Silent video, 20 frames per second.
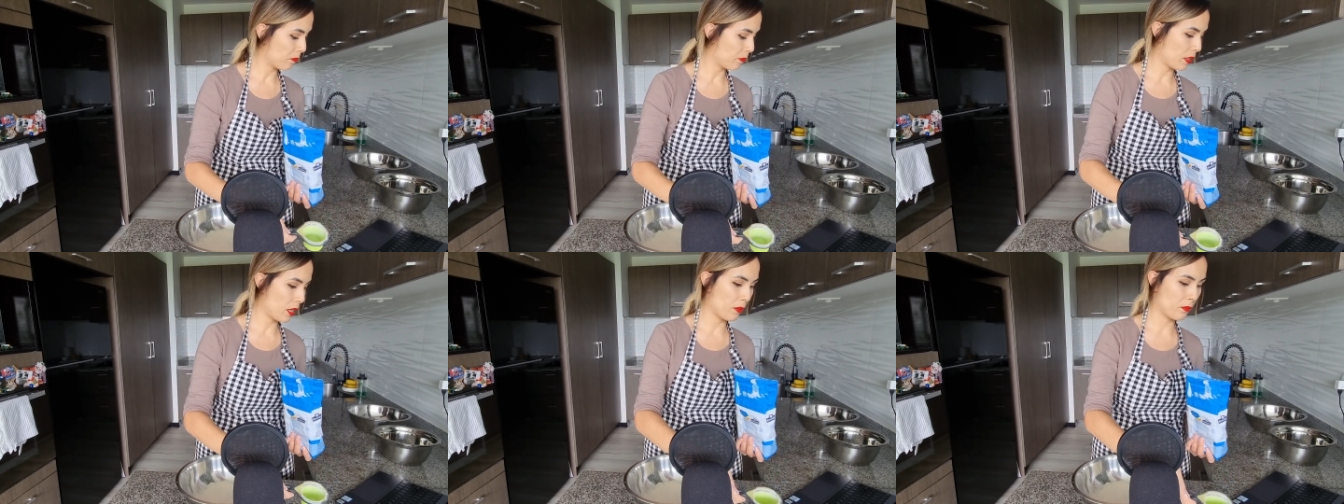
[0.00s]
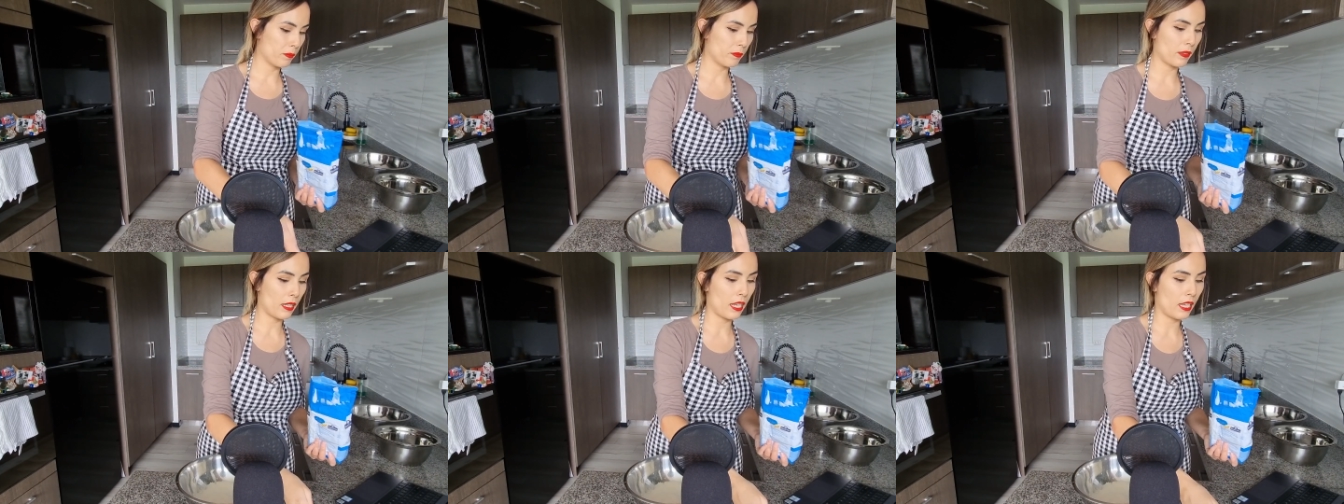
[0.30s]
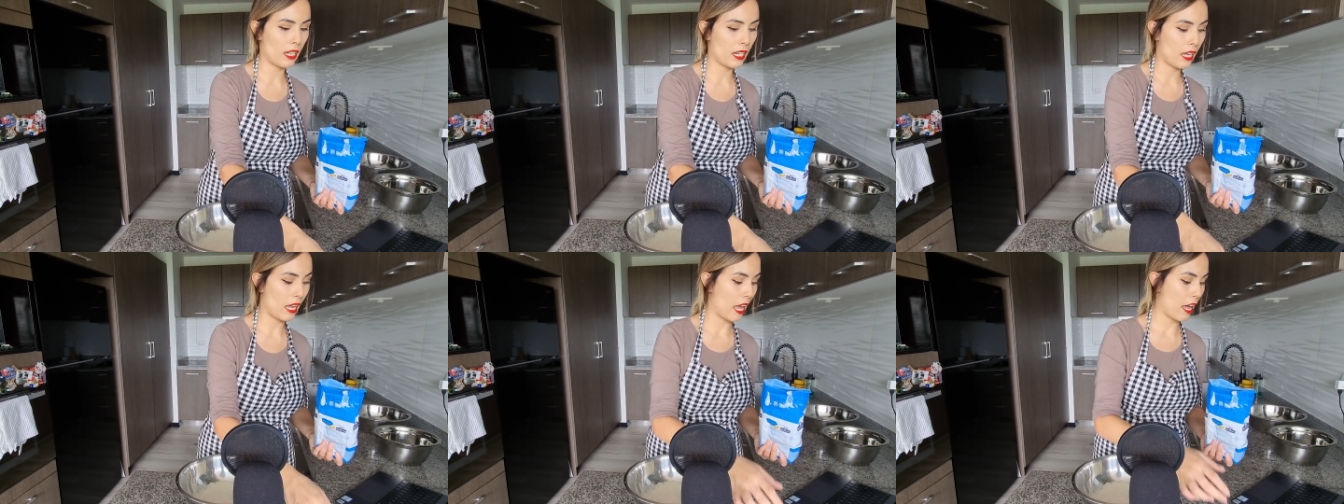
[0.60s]
Oh,
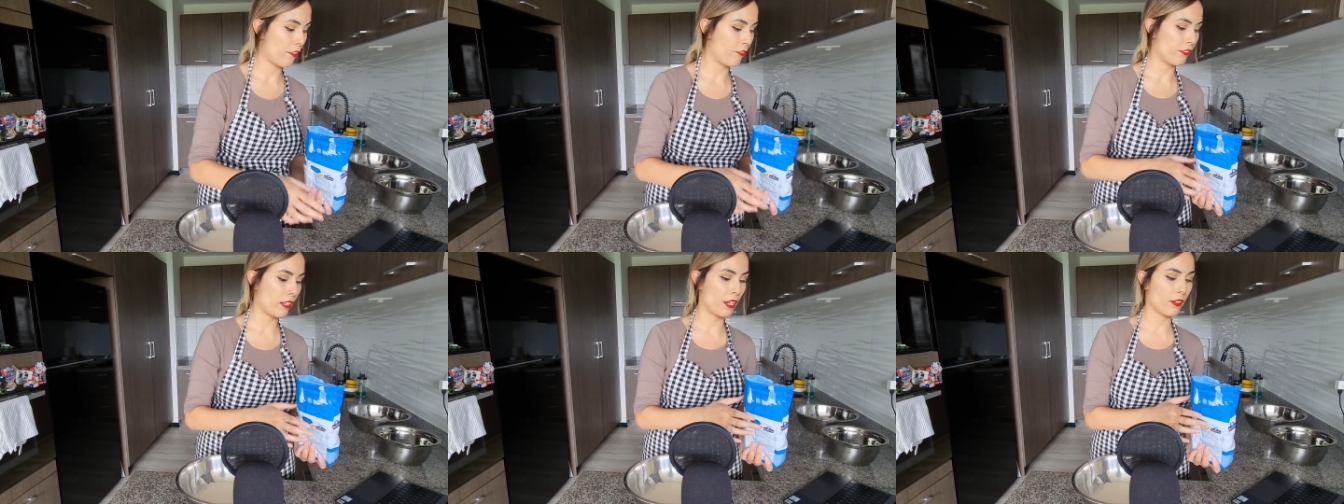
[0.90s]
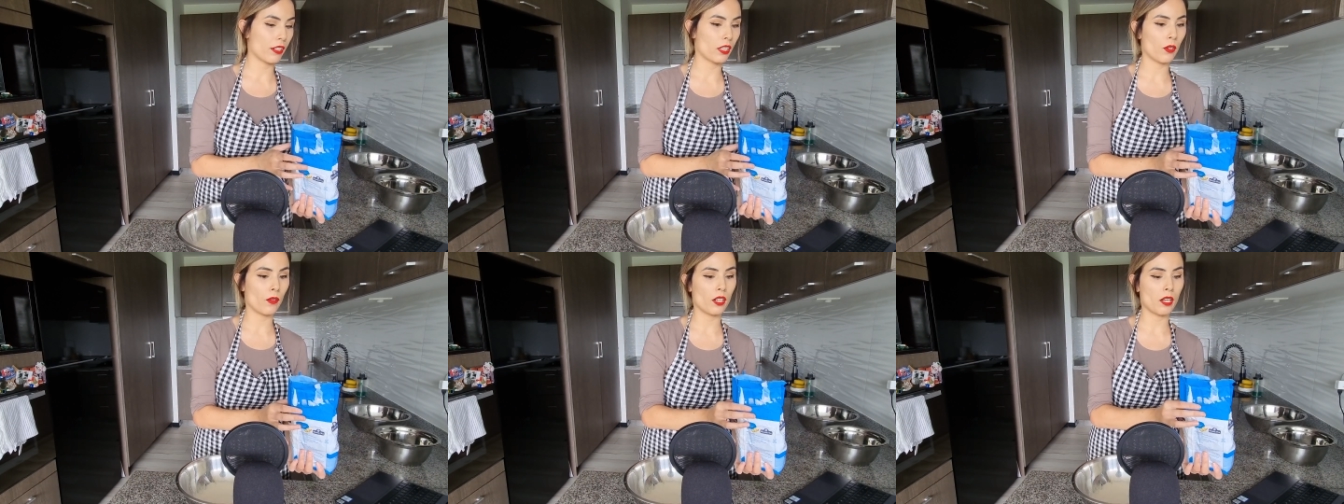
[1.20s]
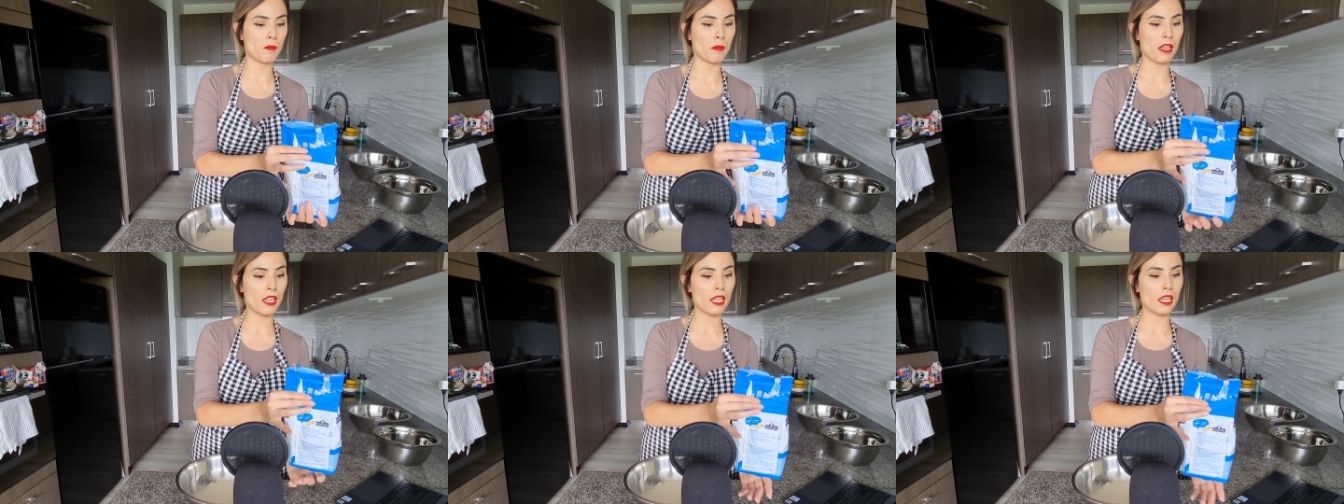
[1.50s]
and I have flour going
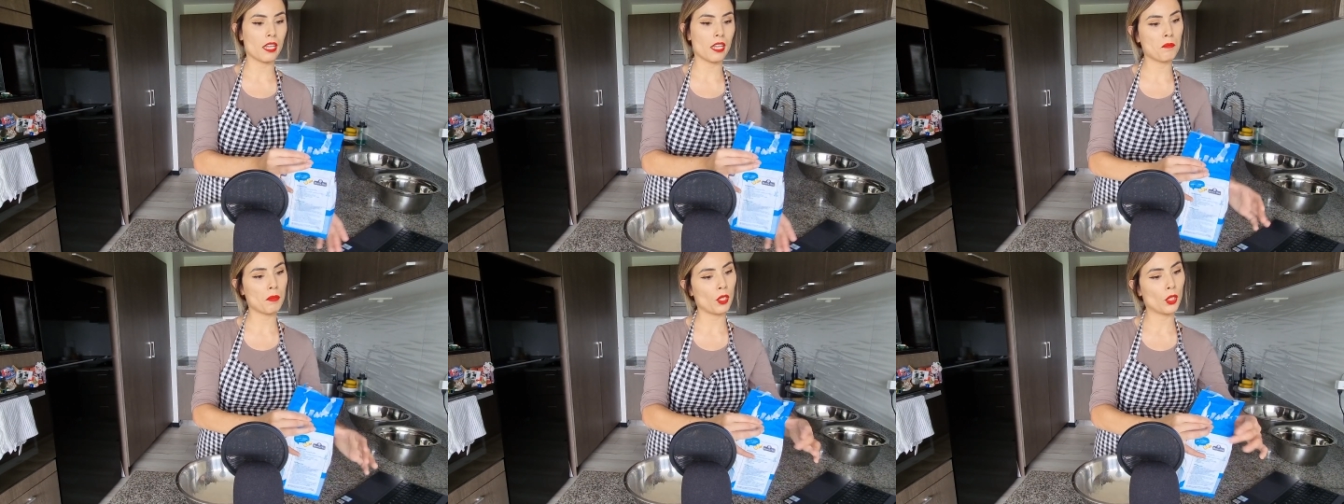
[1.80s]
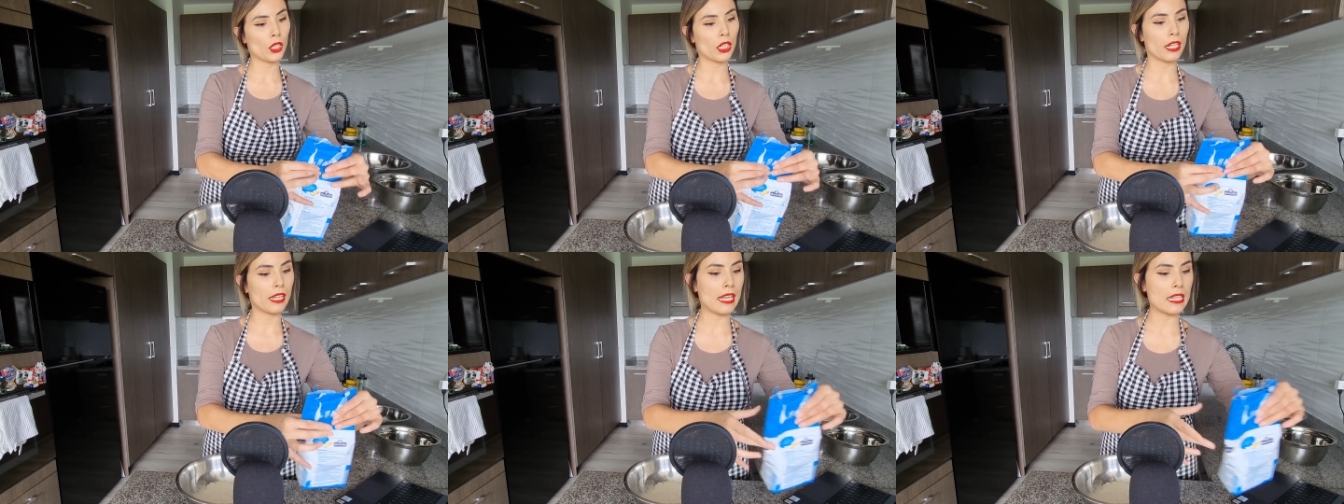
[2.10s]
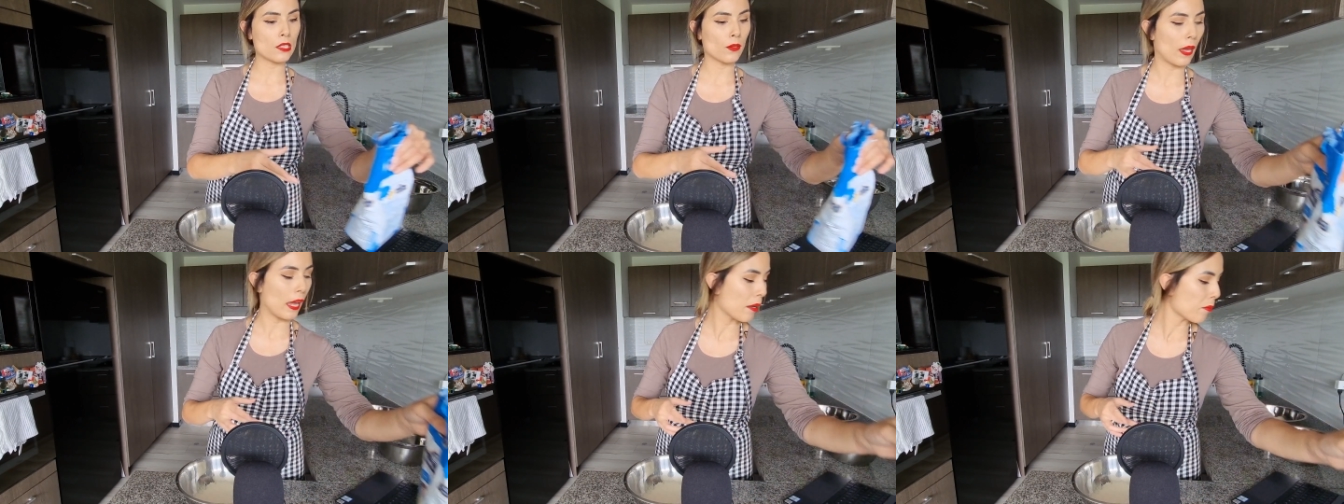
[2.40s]
on my computer, and
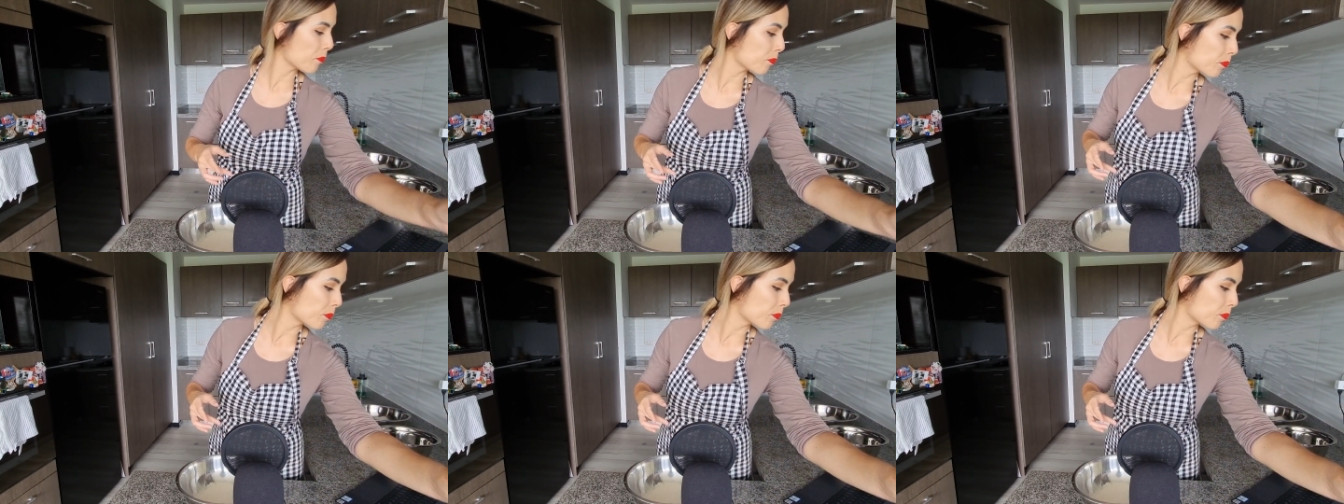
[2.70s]
that's okay.